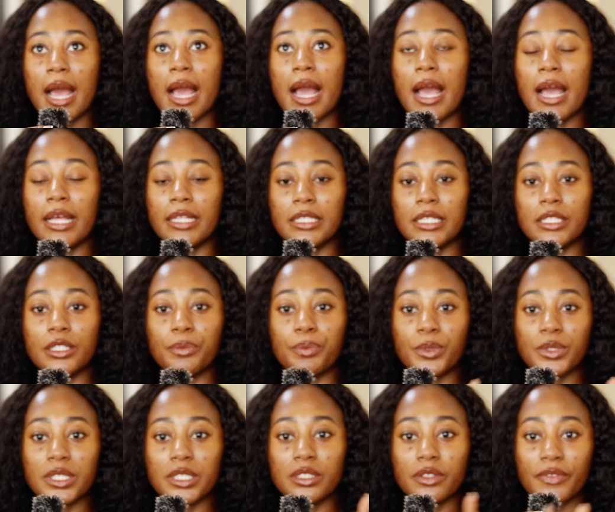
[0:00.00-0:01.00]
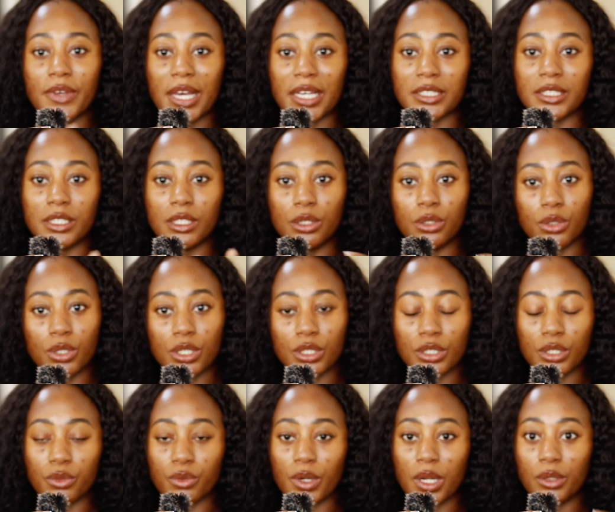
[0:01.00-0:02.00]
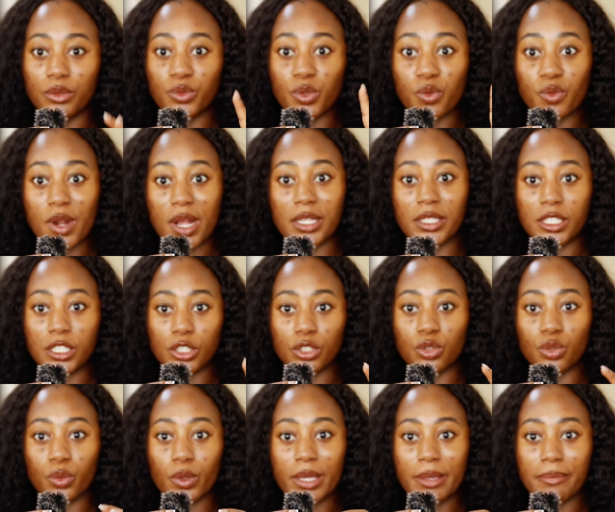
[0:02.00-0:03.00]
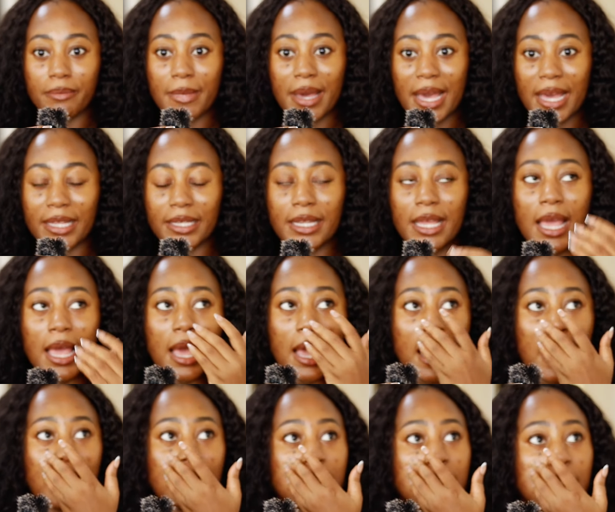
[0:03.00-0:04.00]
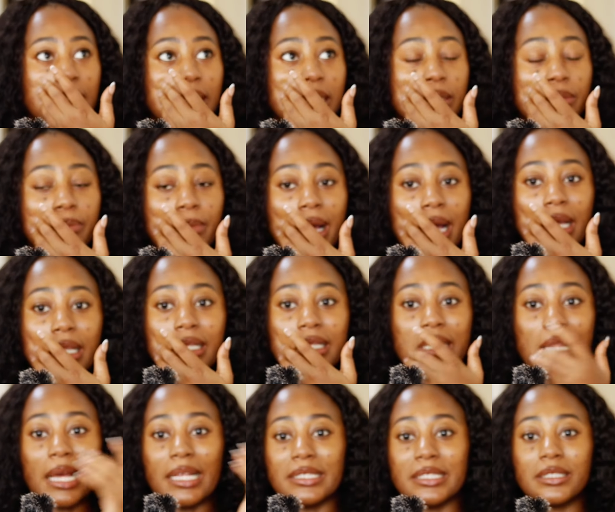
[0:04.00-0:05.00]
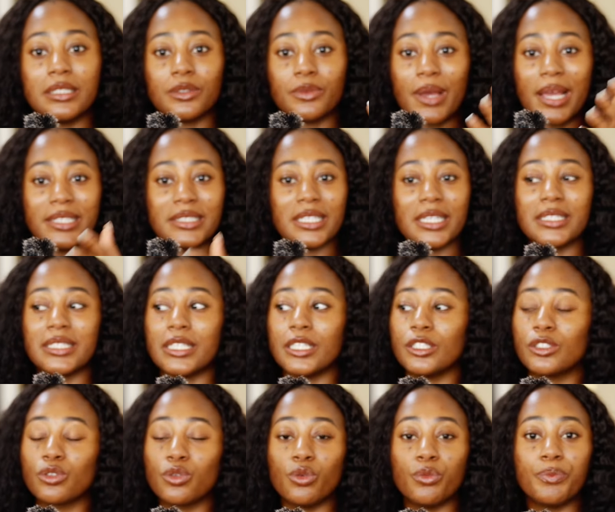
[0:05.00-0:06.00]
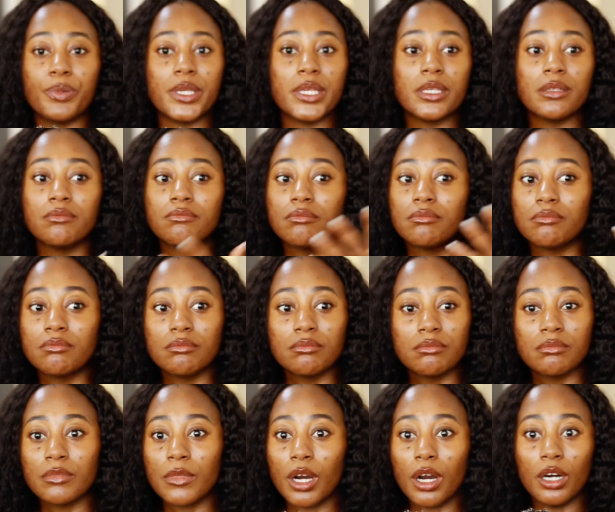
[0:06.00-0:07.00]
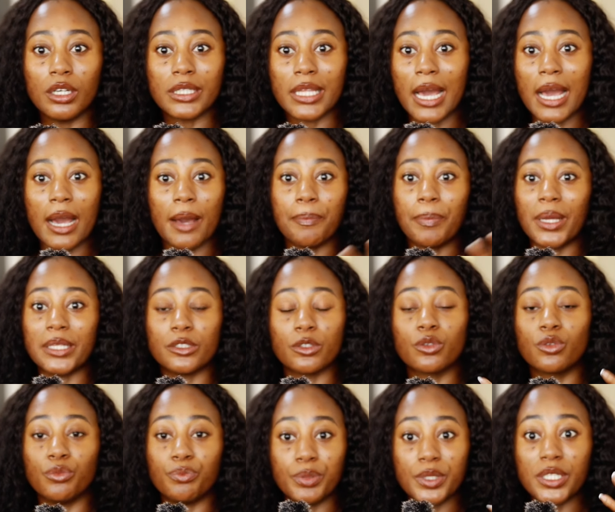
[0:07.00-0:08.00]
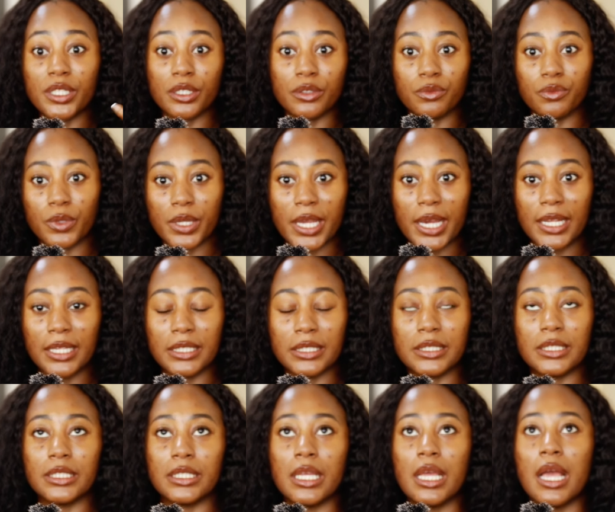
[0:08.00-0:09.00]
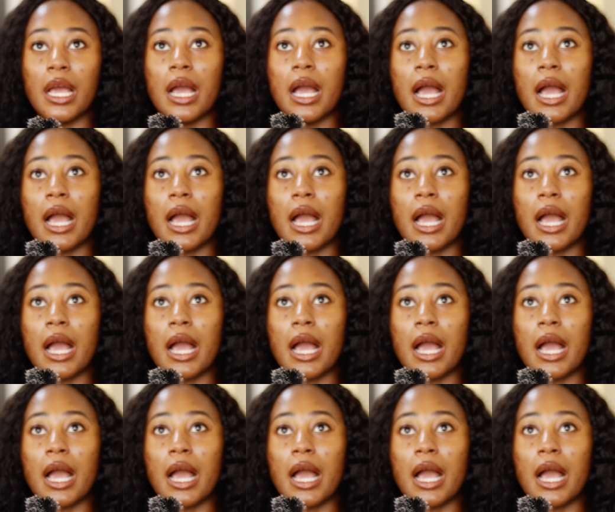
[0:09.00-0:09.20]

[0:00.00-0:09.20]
And in the process of asking locals around, we ran into a man. And this man, and this is why I said it could be on app and it could be in reality.